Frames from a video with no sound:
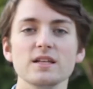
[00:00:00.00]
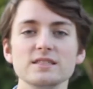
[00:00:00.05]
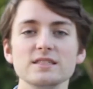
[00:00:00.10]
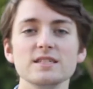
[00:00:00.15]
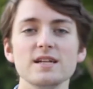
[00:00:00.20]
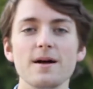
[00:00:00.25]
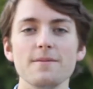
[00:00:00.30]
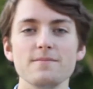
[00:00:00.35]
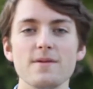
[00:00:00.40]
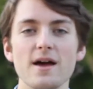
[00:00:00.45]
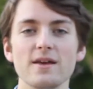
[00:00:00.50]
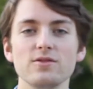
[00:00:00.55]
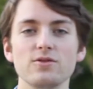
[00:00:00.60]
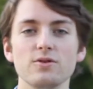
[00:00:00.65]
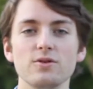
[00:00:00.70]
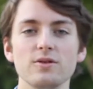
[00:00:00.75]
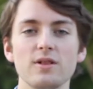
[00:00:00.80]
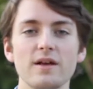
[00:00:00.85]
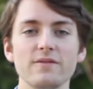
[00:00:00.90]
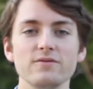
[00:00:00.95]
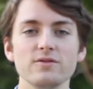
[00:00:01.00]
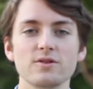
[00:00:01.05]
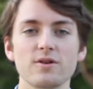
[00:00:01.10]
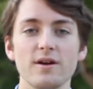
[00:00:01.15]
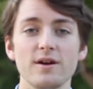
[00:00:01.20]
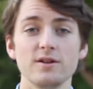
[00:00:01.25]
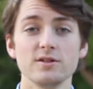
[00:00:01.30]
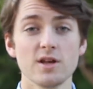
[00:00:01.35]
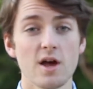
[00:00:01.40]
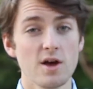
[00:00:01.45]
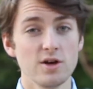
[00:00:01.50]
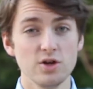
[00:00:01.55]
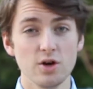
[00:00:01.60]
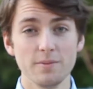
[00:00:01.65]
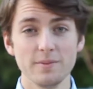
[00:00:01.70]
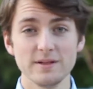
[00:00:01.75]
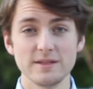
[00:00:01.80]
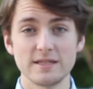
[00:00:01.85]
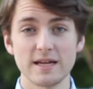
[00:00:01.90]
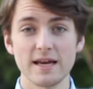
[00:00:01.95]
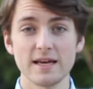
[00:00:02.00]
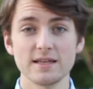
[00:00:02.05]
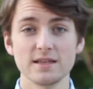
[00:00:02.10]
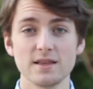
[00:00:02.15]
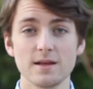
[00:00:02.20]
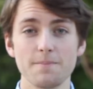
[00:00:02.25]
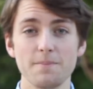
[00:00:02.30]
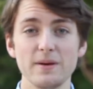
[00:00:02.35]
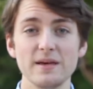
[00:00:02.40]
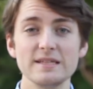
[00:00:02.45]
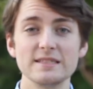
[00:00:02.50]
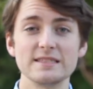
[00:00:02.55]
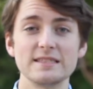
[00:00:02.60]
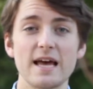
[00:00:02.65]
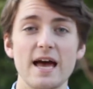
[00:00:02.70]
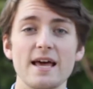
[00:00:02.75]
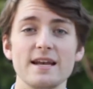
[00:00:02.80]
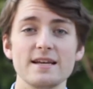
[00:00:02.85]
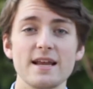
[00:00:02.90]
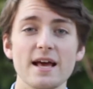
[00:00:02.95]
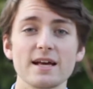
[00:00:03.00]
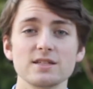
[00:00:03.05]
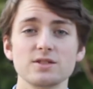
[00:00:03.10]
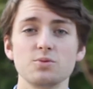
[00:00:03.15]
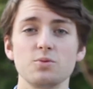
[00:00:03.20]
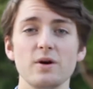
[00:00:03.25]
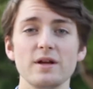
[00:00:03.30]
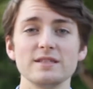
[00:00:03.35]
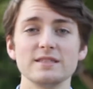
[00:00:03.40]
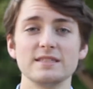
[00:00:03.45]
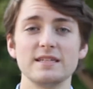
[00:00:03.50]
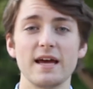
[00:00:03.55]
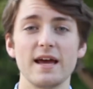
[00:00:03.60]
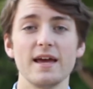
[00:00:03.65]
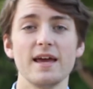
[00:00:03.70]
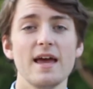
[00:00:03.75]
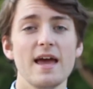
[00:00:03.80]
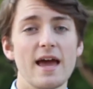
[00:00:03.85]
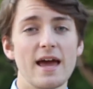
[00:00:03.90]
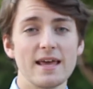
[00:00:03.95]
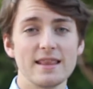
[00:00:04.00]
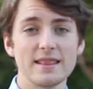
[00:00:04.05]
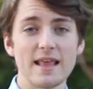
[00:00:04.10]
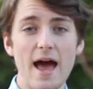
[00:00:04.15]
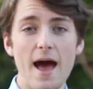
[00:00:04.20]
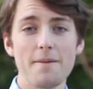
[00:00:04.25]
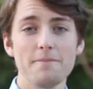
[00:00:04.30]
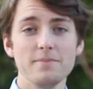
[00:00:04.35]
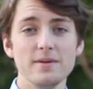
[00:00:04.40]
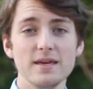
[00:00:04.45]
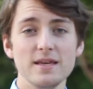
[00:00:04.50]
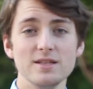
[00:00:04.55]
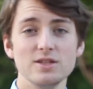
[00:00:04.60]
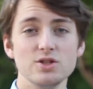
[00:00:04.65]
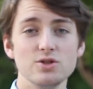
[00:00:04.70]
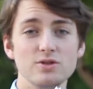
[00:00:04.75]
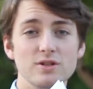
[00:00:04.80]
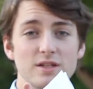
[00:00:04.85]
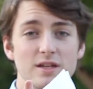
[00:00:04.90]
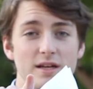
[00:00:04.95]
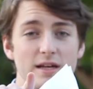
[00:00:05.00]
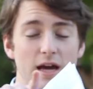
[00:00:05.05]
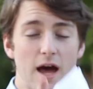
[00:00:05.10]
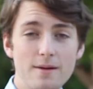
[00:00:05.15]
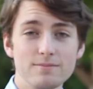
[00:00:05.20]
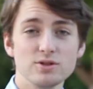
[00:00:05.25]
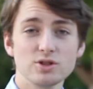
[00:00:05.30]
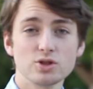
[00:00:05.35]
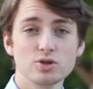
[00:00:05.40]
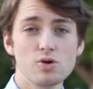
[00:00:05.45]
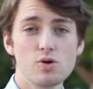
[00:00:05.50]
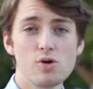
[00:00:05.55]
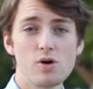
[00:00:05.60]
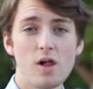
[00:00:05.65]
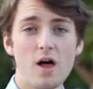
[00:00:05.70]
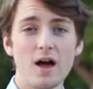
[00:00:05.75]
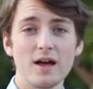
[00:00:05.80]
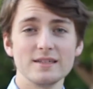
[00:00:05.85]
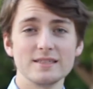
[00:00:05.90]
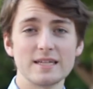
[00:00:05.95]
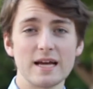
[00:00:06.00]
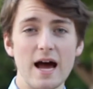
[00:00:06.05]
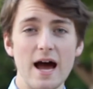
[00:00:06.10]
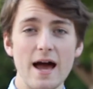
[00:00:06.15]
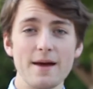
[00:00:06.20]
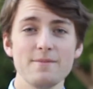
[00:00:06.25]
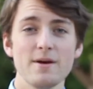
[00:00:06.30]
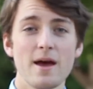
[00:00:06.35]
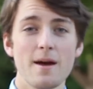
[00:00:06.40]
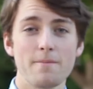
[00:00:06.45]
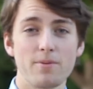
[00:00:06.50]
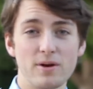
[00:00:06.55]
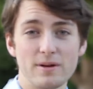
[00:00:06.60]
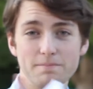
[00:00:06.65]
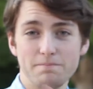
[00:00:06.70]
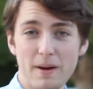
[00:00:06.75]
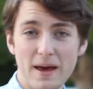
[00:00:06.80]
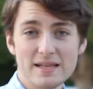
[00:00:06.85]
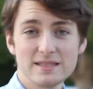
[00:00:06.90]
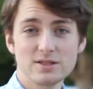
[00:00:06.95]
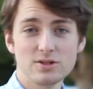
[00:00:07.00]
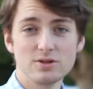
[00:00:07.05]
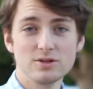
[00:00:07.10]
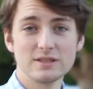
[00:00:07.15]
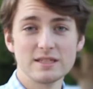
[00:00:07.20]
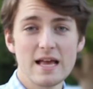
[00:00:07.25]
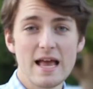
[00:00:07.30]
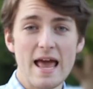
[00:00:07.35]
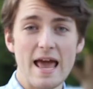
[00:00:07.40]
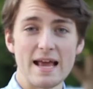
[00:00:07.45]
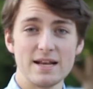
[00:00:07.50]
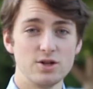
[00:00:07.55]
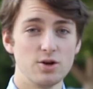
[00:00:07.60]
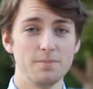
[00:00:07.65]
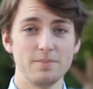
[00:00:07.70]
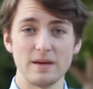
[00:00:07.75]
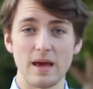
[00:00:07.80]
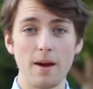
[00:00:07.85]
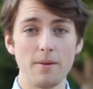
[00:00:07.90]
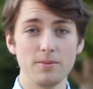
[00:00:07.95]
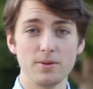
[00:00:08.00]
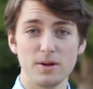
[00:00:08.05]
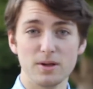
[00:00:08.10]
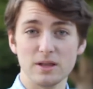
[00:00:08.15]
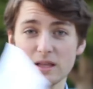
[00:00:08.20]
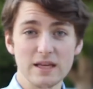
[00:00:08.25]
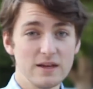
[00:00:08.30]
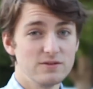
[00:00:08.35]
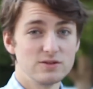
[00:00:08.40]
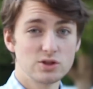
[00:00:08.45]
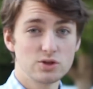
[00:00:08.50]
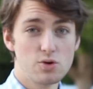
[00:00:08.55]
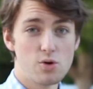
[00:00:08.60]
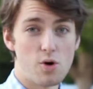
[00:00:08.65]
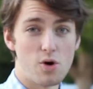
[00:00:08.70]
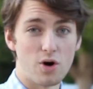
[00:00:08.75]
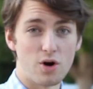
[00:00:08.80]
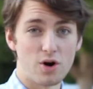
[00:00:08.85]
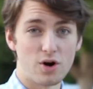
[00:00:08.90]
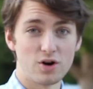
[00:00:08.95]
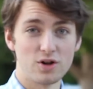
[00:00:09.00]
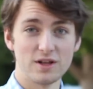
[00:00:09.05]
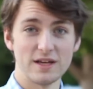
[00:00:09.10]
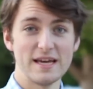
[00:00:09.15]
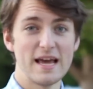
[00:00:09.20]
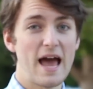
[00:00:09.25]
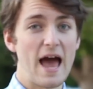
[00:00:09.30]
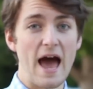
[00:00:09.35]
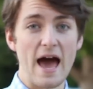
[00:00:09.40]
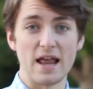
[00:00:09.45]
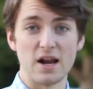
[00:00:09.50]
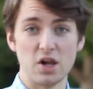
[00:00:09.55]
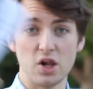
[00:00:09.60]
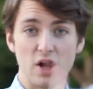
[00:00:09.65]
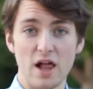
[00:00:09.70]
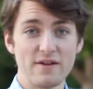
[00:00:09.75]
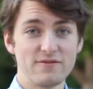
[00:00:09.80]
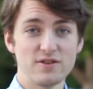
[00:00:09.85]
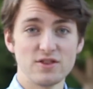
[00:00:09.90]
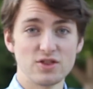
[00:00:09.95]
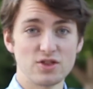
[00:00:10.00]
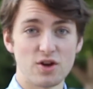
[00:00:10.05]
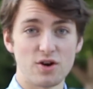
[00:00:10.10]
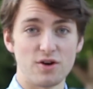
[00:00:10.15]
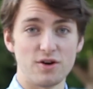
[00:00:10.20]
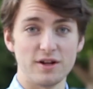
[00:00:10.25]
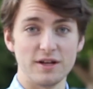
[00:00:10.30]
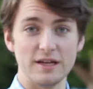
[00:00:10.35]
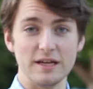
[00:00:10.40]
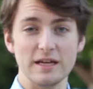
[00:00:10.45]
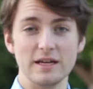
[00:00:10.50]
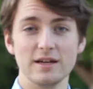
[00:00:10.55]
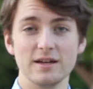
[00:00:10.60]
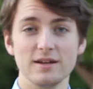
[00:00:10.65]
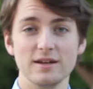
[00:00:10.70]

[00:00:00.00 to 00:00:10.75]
Listen up 9th through 11th graders, you'll be taking the PSAT next Wednesday and that means you need to come to school on time, bring pencils, and you'll be able to leave school early at 1130.